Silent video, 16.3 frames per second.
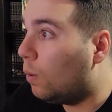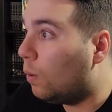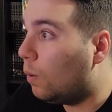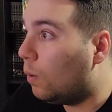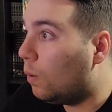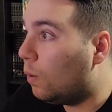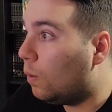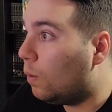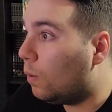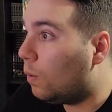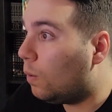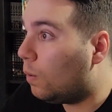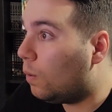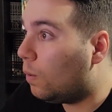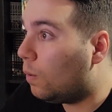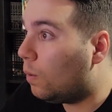
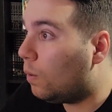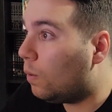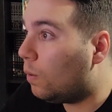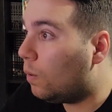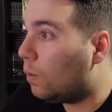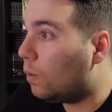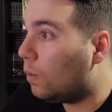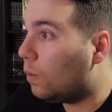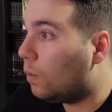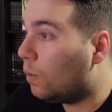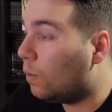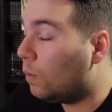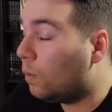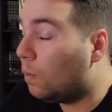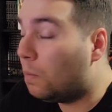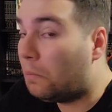
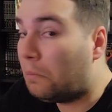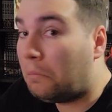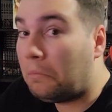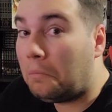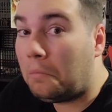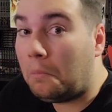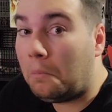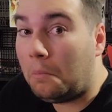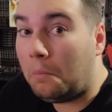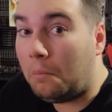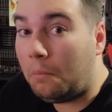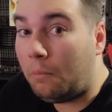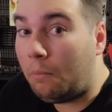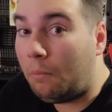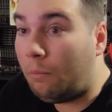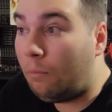
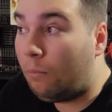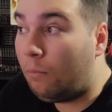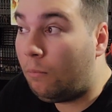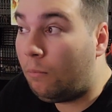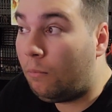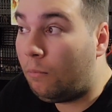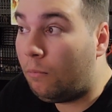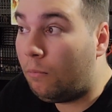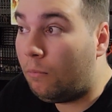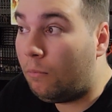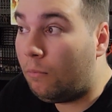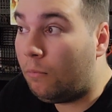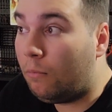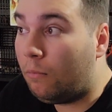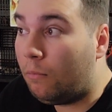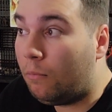
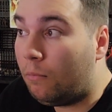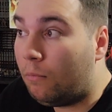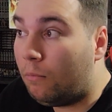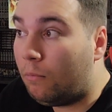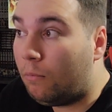(silence)